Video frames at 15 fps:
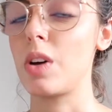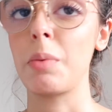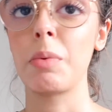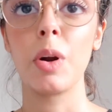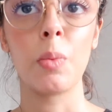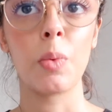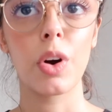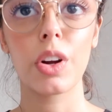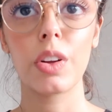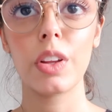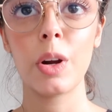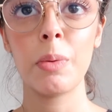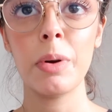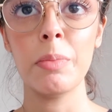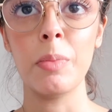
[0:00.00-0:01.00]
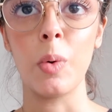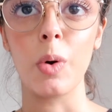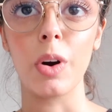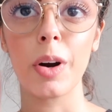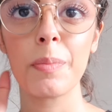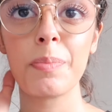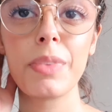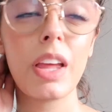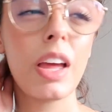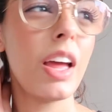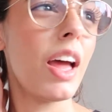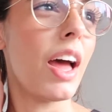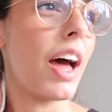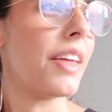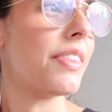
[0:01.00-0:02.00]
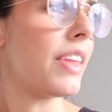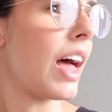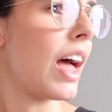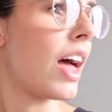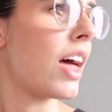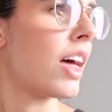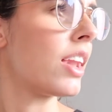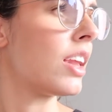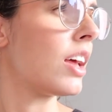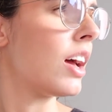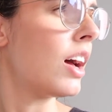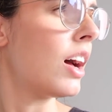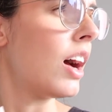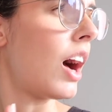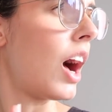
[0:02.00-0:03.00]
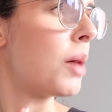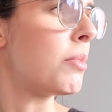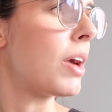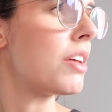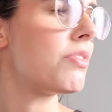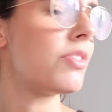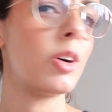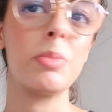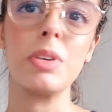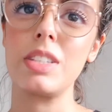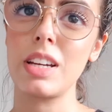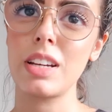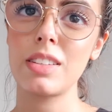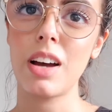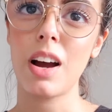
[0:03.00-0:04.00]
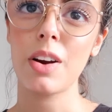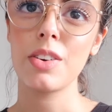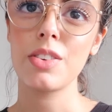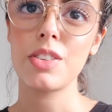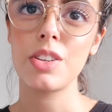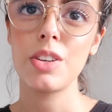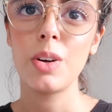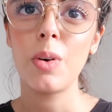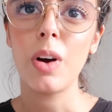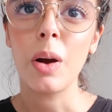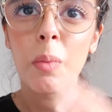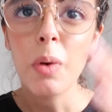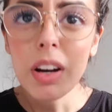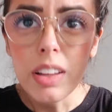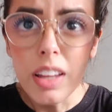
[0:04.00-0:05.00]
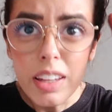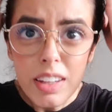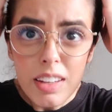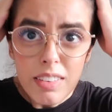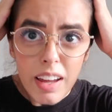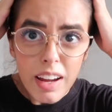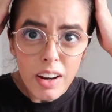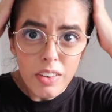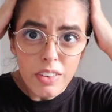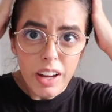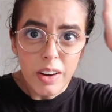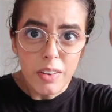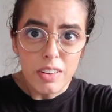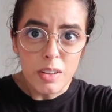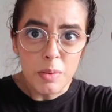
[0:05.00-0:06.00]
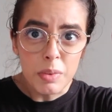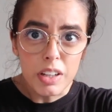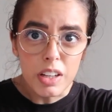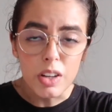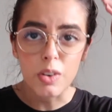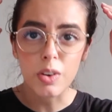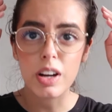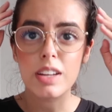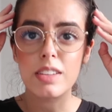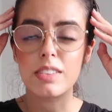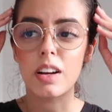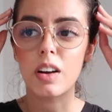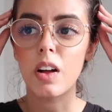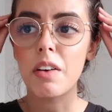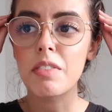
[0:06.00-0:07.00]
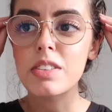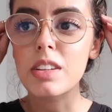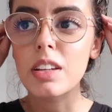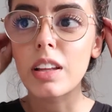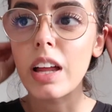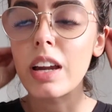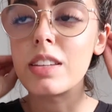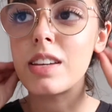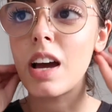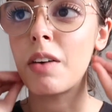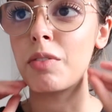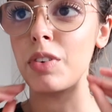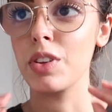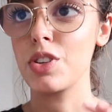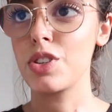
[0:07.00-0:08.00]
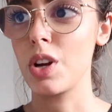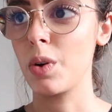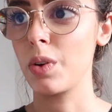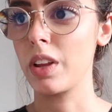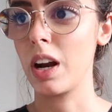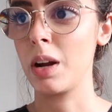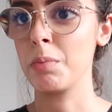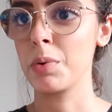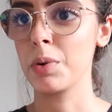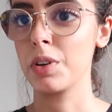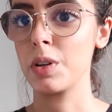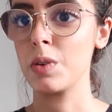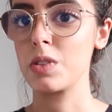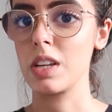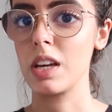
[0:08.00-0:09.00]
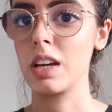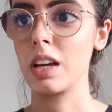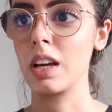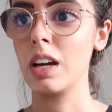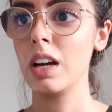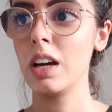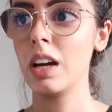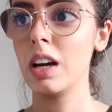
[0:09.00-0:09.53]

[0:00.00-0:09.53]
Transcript: I'm gonna work a little bit more and then I might film a TikTok or two. I wanna let this hair down because I'm looking crazy. I'll obviously let it down for the show that I'm producing